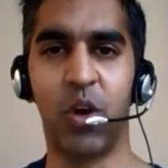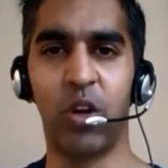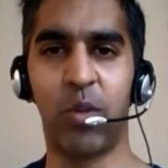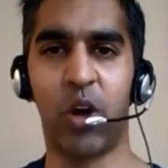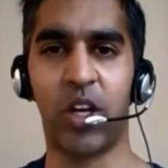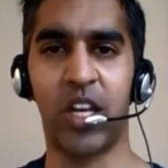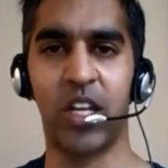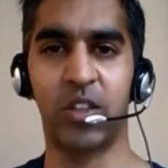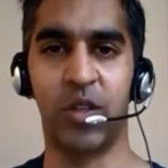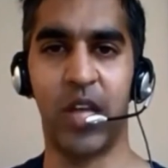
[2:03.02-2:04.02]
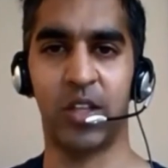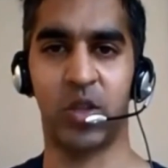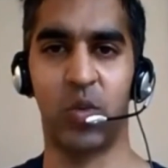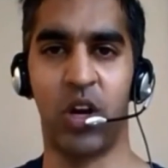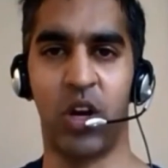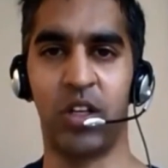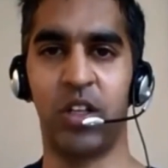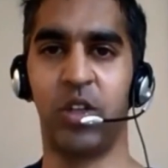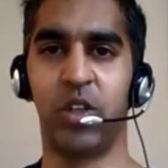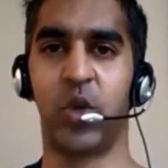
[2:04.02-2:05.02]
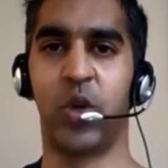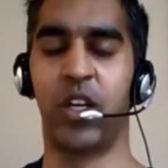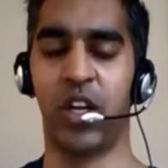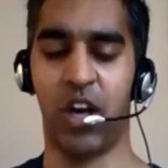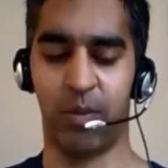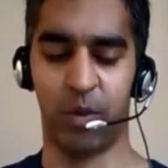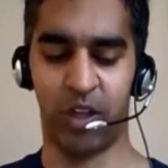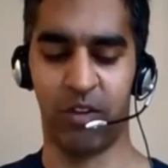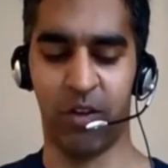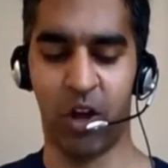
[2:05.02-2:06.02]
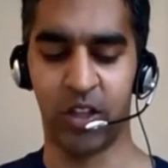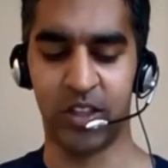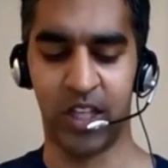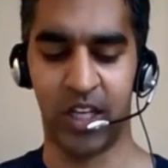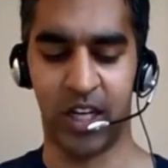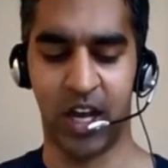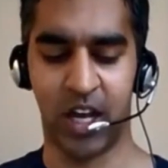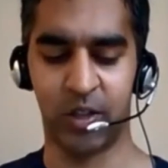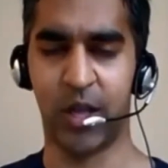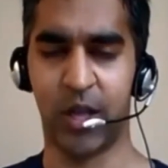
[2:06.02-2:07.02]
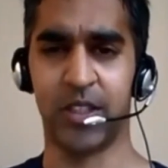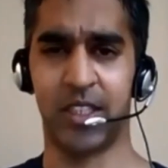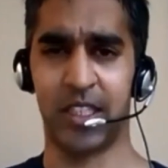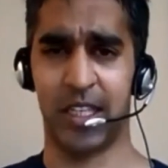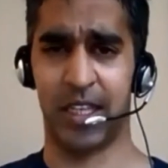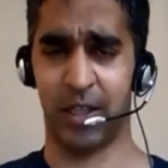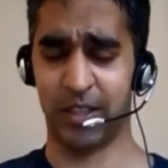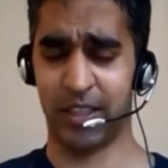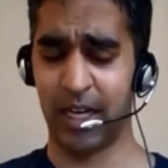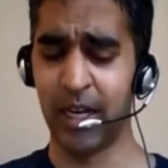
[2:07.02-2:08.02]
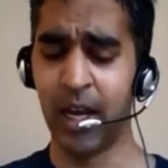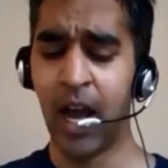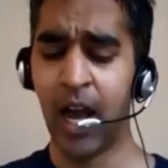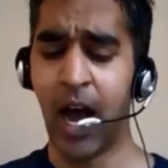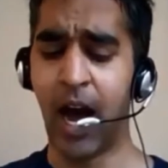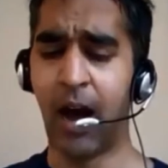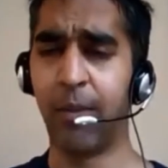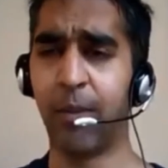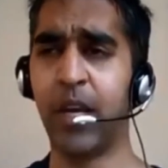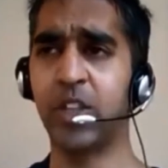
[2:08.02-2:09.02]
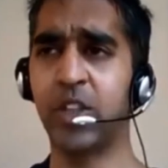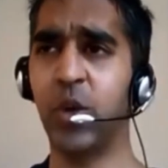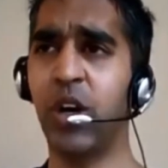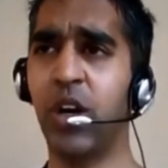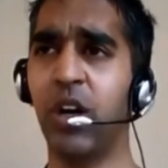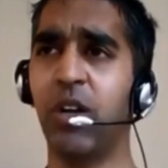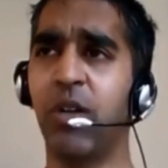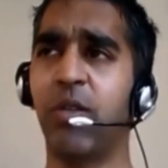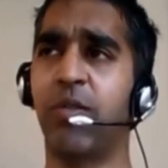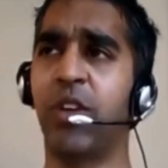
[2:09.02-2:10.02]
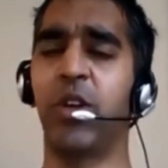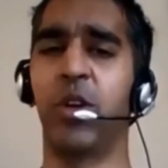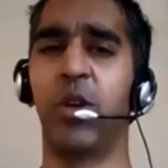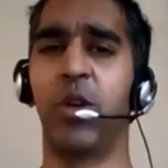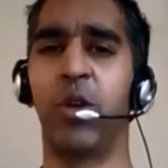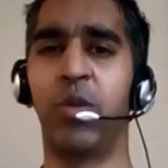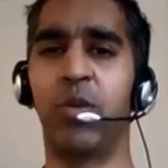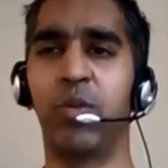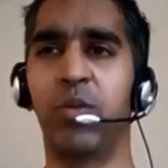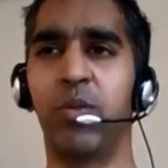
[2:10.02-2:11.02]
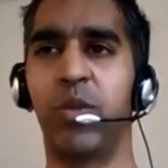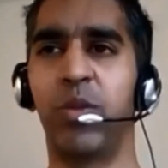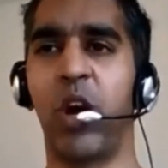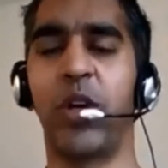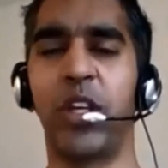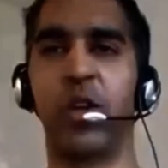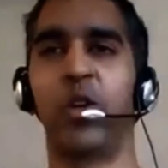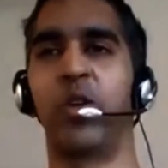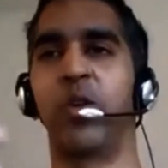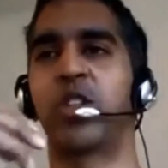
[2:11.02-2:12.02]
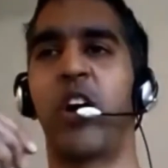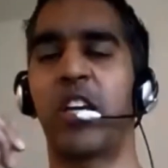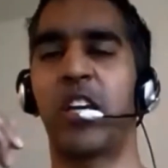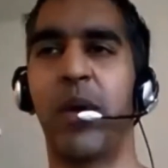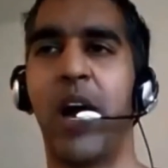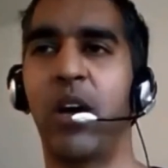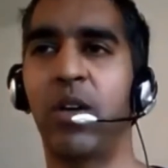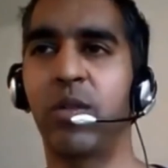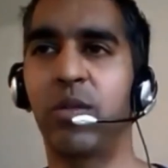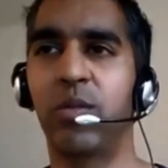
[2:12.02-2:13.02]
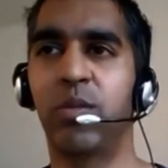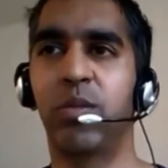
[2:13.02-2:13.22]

the gold market in 2001. You joined uh, Bullion Vault in uh, 2006, I think you said. Yeah. Um, is your view, you know, when you, you were talking about,